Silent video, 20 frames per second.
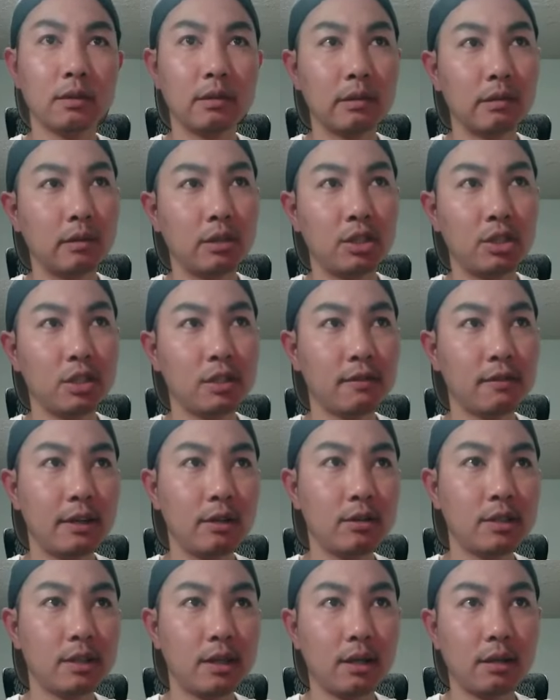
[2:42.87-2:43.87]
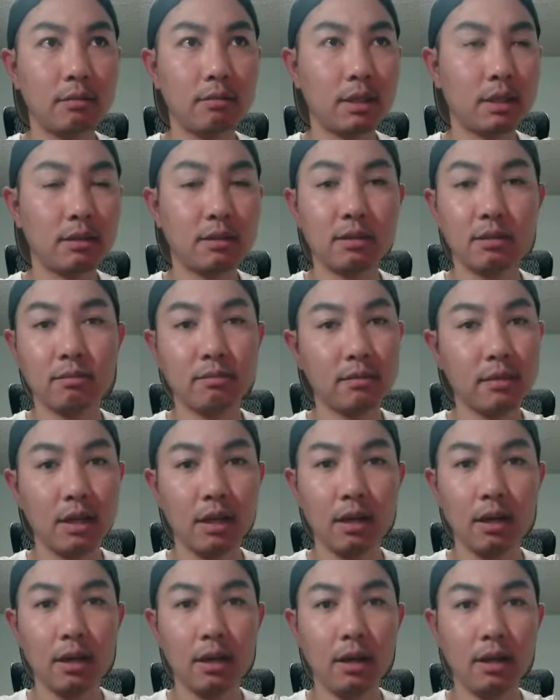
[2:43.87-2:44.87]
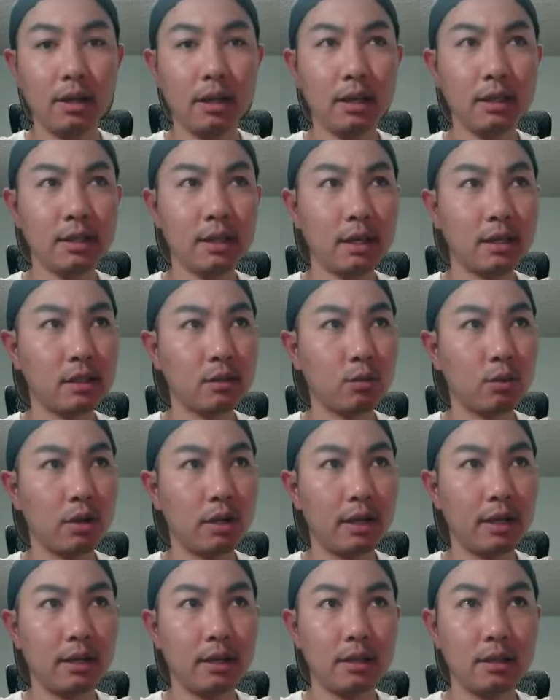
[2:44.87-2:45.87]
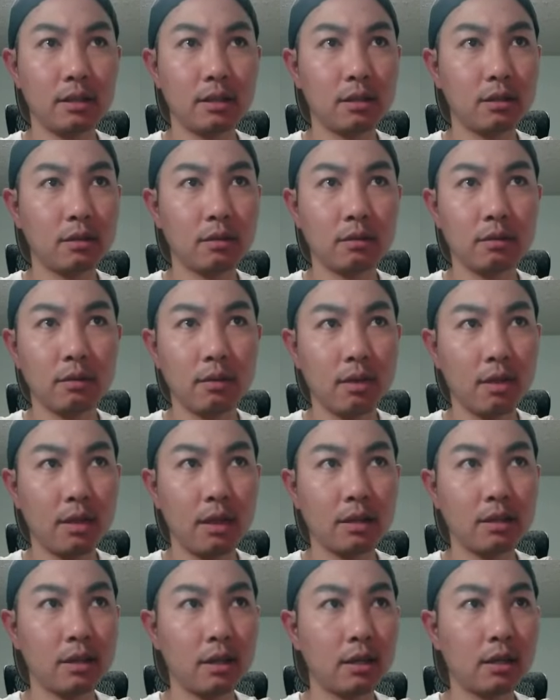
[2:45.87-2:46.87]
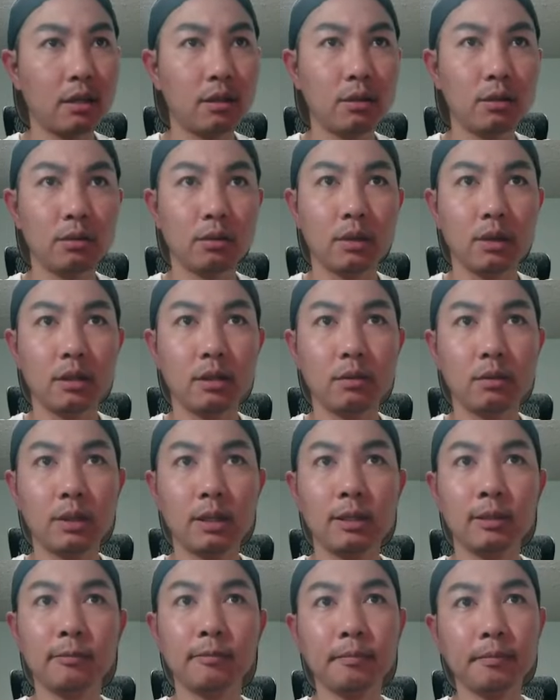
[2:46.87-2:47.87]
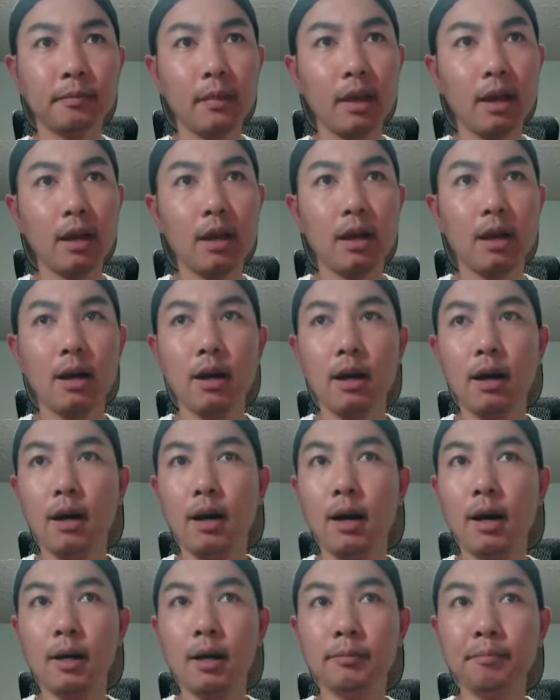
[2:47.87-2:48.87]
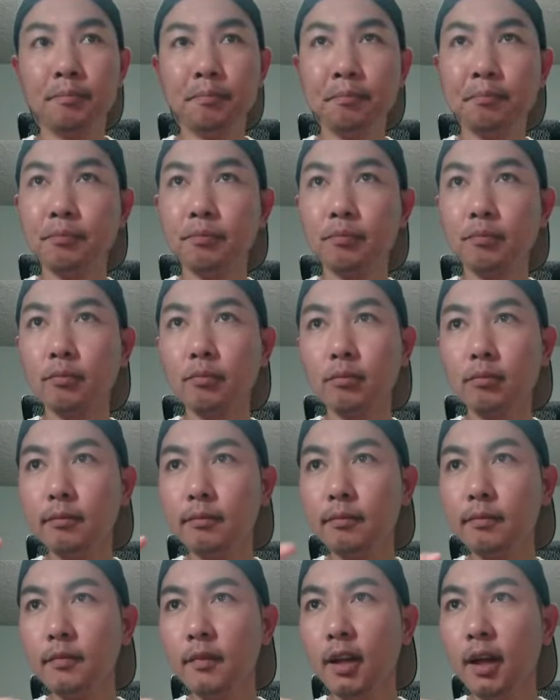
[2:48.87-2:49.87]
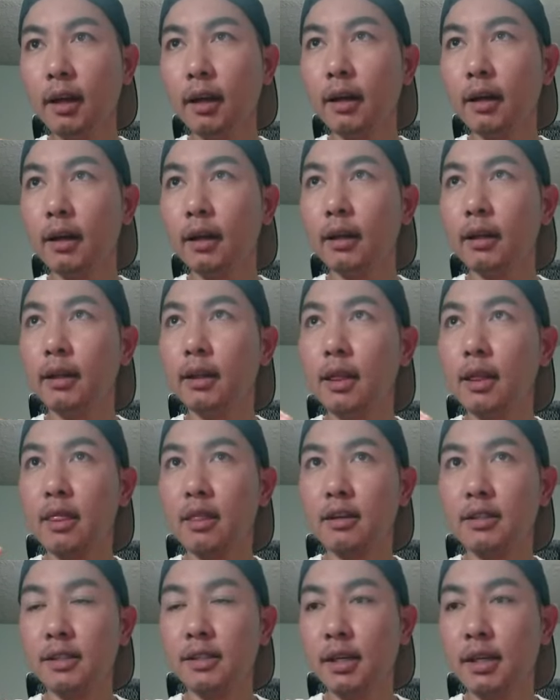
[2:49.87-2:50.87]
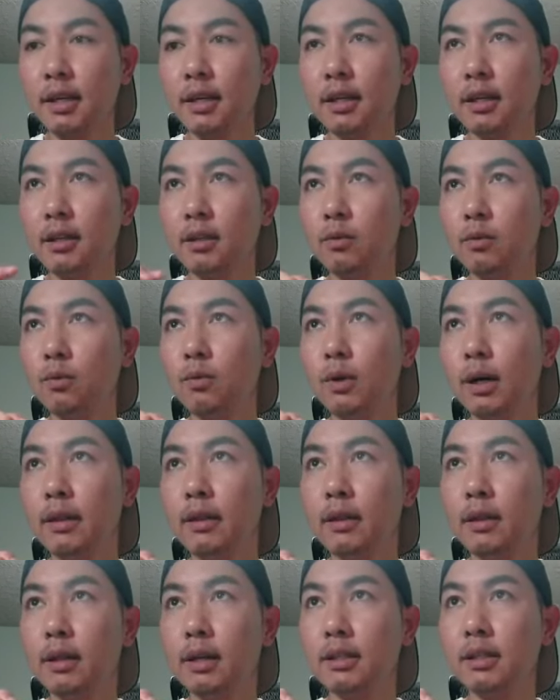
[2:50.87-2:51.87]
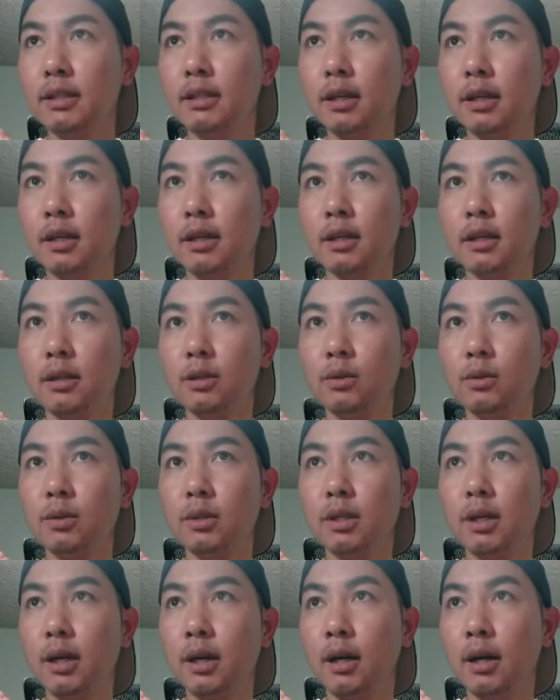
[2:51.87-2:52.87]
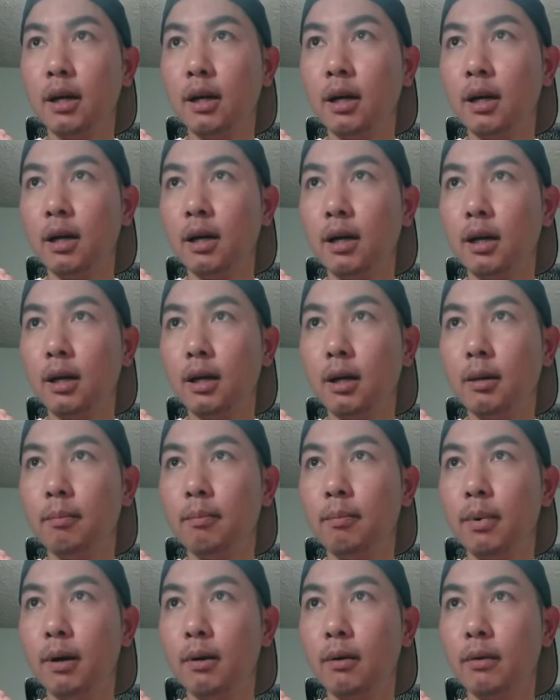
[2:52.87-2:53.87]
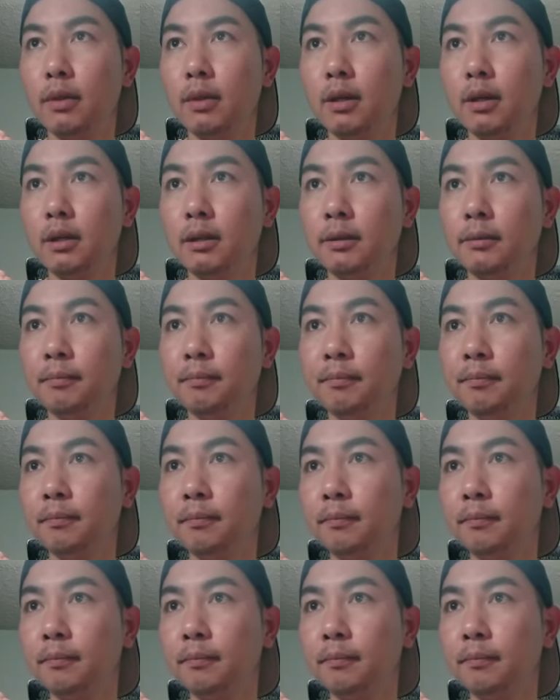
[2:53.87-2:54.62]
which is very sad, but it is as what it is. So nothing I can do anyway. Um, the second one, let's take a look at about the